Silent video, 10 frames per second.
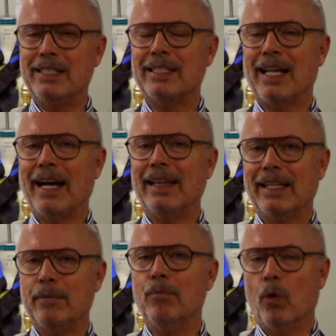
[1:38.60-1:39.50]
is
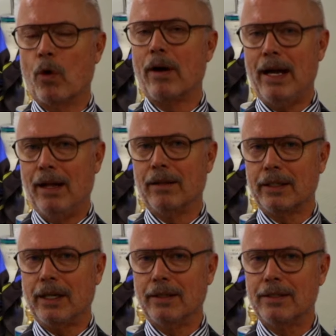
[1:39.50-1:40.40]
slightly more
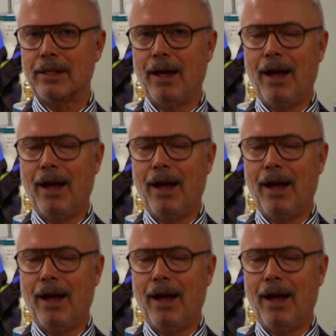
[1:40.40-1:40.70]
elegant.